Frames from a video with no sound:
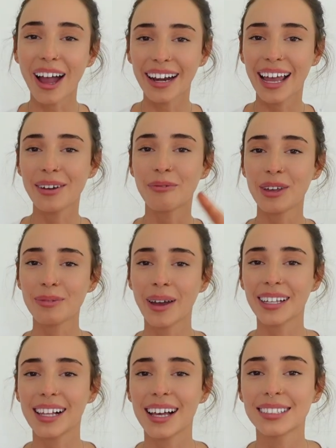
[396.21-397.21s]
Friday with
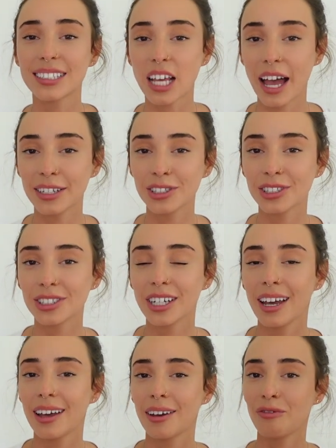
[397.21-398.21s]
my classes, I do
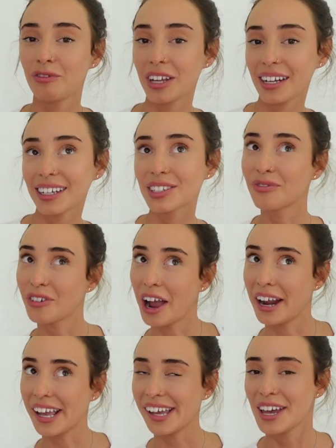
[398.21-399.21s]
Fitness
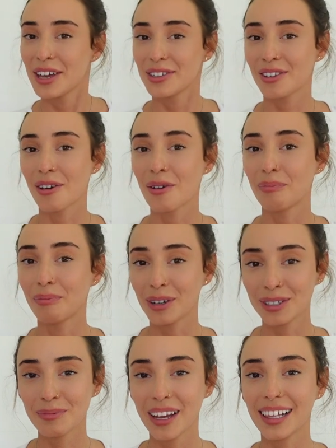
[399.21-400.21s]
Friday. So
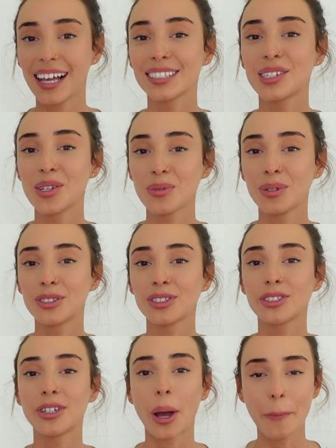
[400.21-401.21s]
most of my classes will
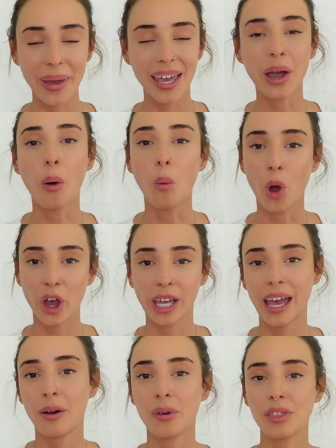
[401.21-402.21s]
do a big
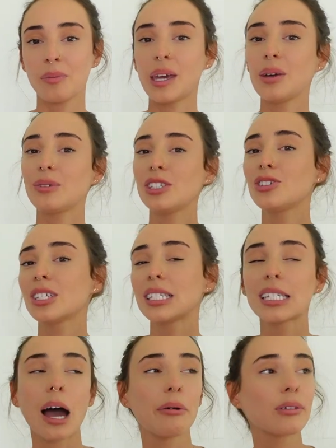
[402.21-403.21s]
workout with me. We usually
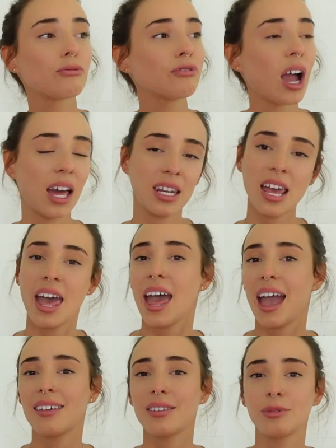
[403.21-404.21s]
start with a run
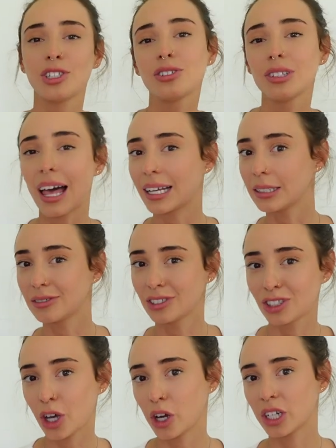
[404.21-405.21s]
and then we do like a little
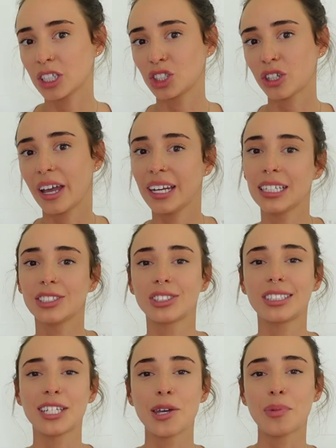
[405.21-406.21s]
circuit training
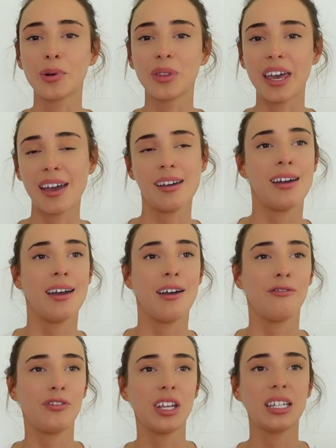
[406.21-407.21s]
just to keep all their
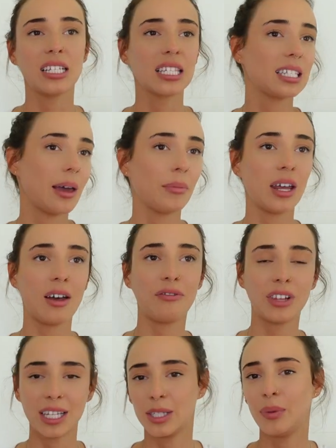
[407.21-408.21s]
fitness, stamina,
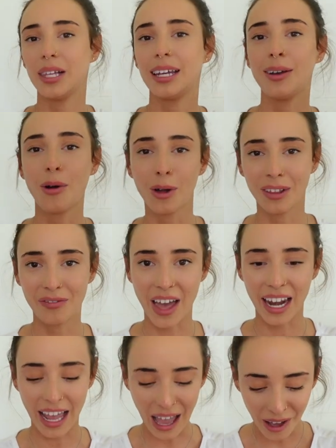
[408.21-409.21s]
flexibility, all of
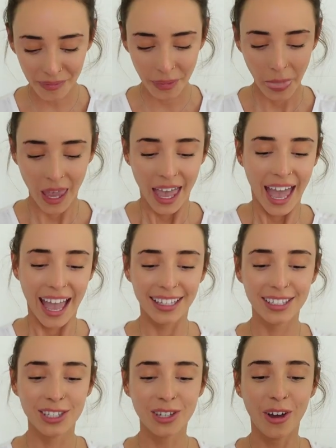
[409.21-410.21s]
that up.
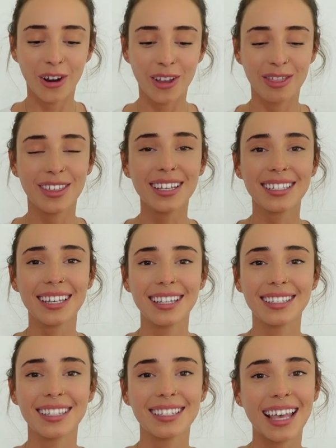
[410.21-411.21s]
And so this
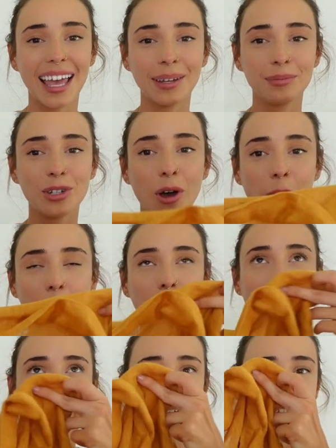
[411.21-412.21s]
is the same top
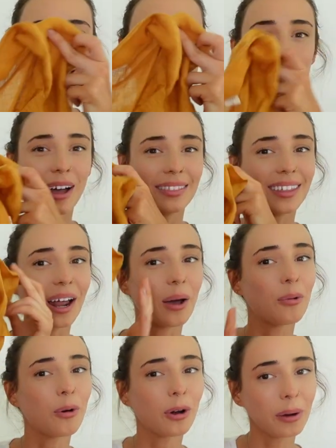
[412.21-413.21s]
as the one that
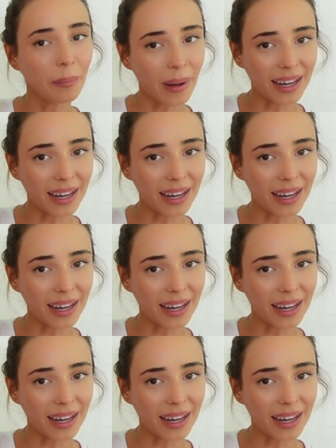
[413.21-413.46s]
I wore on